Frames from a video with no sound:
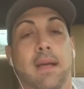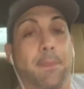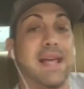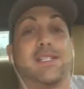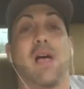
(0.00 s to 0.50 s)

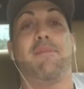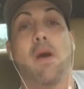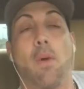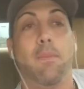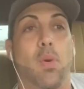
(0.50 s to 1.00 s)
but I still have my
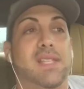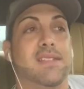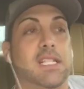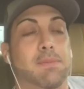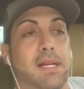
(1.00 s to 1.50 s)

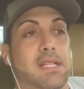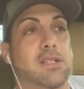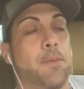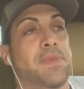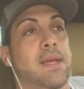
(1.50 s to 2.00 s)
$1.6 million. So